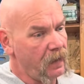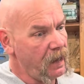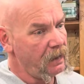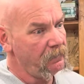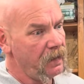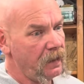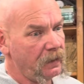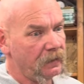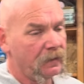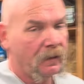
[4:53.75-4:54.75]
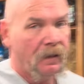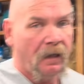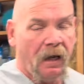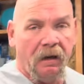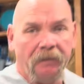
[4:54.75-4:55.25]
Back in business.
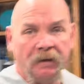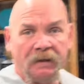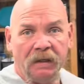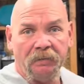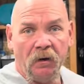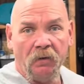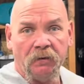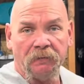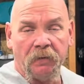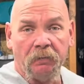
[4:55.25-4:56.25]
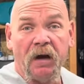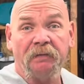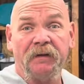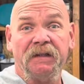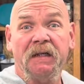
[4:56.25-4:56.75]
And if you see a post for
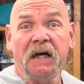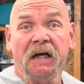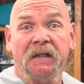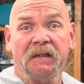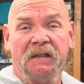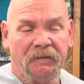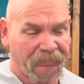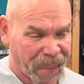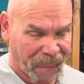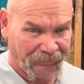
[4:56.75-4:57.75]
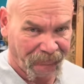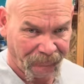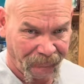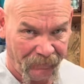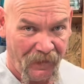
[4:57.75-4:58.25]
breakfast nuggets,
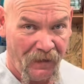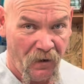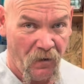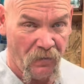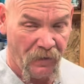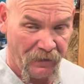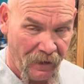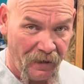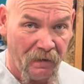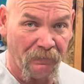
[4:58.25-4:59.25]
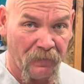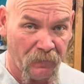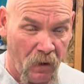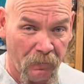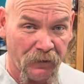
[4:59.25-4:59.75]
You know that they come from
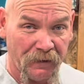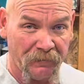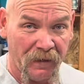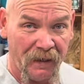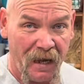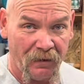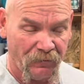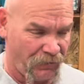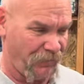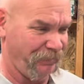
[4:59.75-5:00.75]
Robertson's Belly Acres.